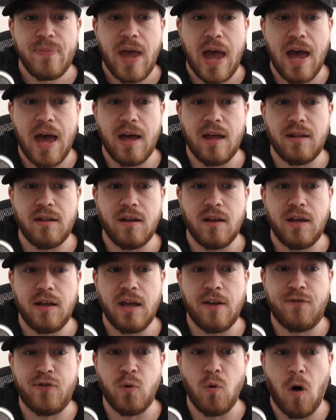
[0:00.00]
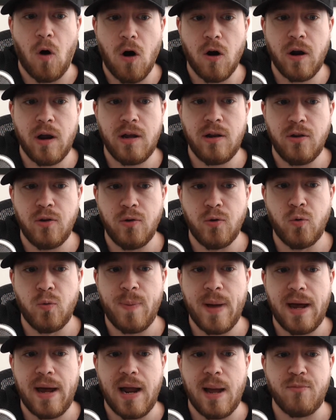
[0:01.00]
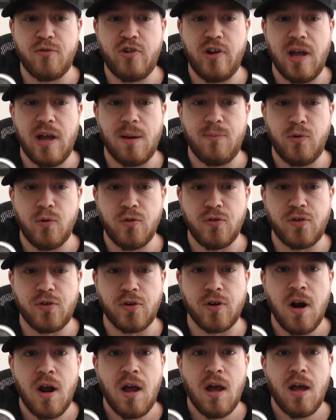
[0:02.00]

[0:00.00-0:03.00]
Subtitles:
And if you are a new BetMGM user,